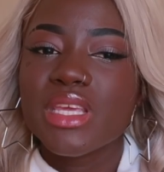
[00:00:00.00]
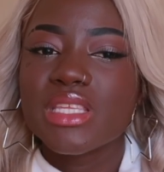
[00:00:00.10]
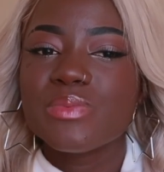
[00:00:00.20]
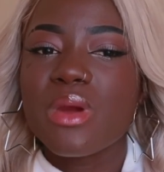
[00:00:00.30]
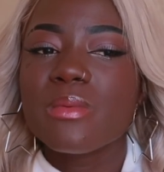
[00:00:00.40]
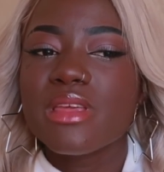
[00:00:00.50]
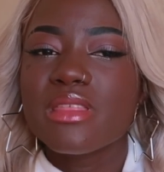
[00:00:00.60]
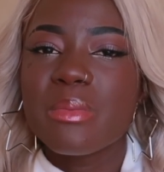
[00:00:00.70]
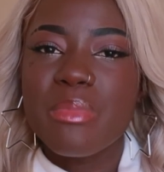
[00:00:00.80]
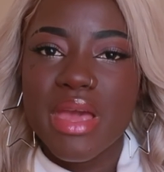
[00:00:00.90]
it's probably
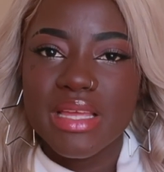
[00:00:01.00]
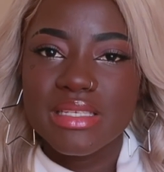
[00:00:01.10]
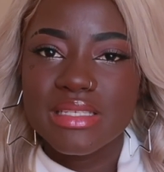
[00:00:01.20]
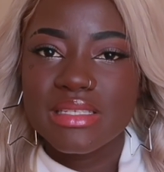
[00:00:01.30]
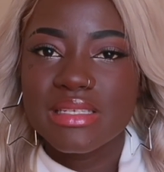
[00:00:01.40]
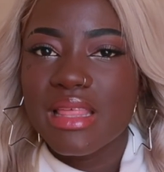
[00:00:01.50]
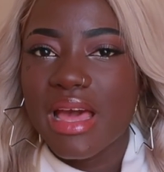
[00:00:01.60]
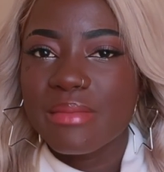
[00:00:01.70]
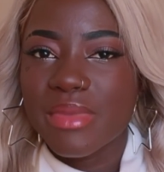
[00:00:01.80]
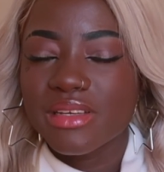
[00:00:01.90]
the best
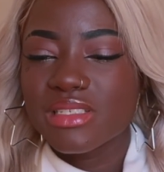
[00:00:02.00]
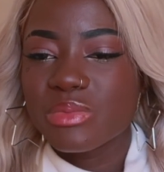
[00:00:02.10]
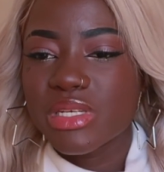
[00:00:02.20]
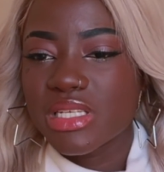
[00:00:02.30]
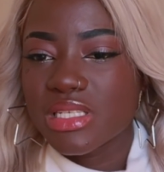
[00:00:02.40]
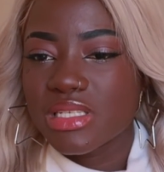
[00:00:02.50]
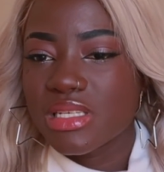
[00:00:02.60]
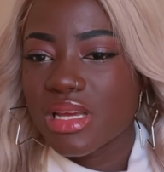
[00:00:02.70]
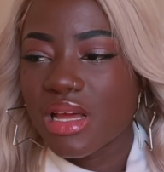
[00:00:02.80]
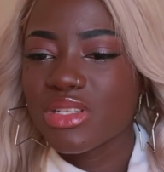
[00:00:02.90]
that my
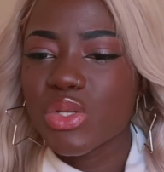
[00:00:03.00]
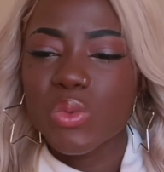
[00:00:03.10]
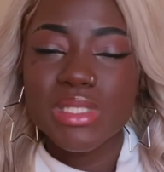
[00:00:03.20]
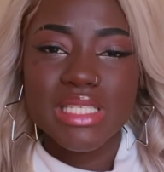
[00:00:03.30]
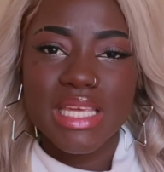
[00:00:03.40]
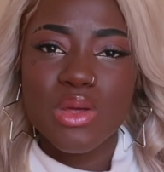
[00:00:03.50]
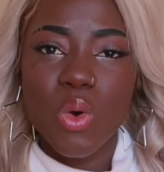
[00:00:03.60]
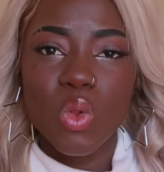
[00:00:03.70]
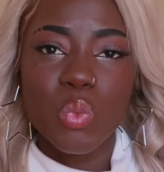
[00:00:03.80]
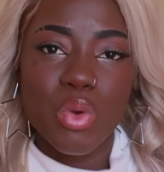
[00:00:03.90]
husband don't see the
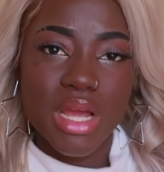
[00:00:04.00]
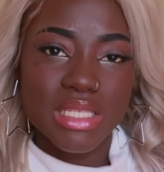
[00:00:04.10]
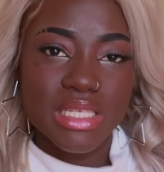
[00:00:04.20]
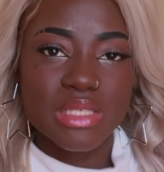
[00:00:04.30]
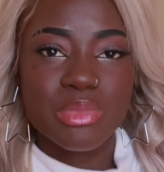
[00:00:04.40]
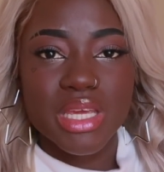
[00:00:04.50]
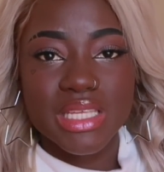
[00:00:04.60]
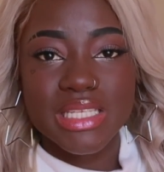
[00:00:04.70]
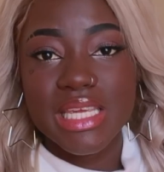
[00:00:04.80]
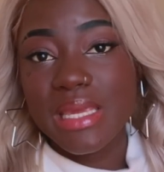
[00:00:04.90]
whole process
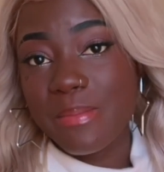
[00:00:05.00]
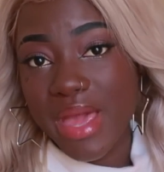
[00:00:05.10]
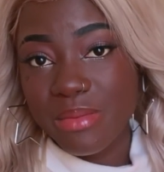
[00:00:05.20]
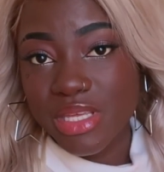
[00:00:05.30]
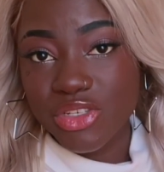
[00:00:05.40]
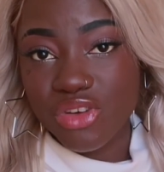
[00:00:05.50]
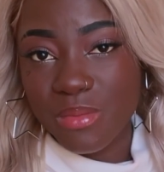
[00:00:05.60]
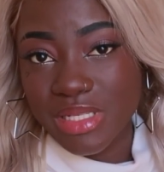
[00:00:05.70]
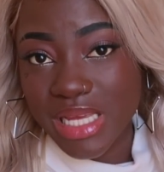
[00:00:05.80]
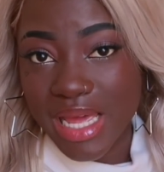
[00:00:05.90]
because he might be
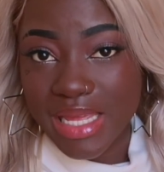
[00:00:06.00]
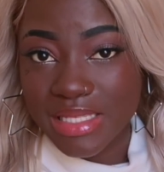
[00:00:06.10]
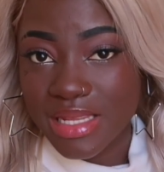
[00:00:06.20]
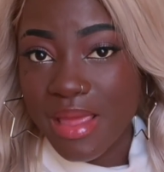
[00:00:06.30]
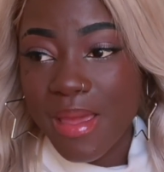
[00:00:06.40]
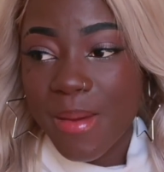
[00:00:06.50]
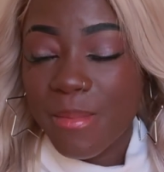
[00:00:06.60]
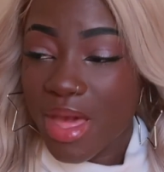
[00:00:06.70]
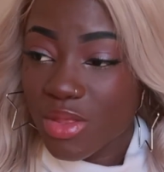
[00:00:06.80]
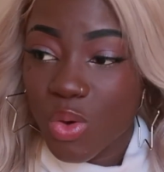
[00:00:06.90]
traumatized
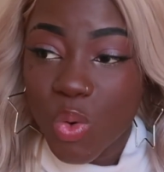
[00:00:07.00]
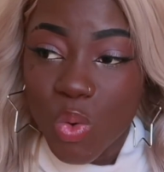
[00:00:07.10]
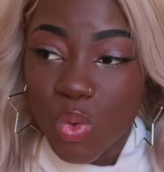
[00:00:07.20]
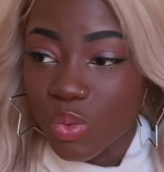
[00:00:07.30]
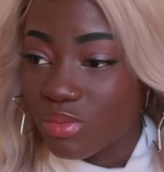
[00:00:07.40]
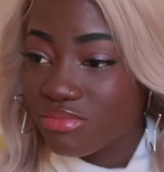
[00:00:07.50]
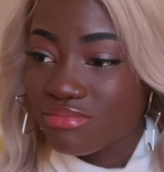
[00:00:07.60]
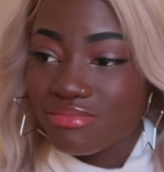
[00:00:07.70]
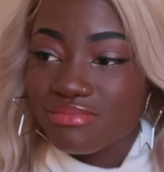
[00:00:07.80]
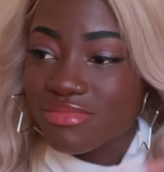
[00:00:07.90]
by the whole
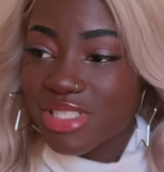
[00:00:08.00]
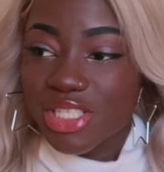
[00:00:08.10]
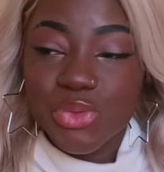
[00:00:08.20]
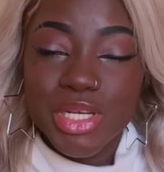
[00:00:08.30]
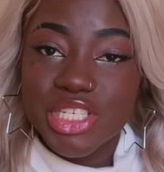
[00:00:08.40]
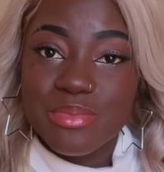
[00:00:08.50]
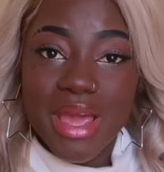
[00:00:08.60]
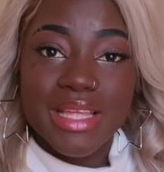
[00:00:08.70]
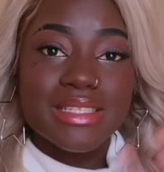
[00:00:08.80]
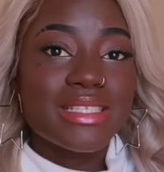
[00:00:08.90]
situation
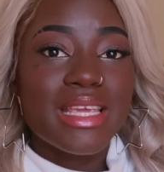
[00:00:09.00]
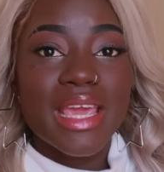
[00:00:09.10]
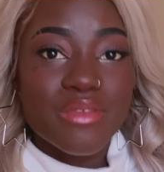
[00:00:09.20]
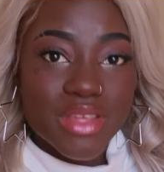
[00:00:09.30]
by seeing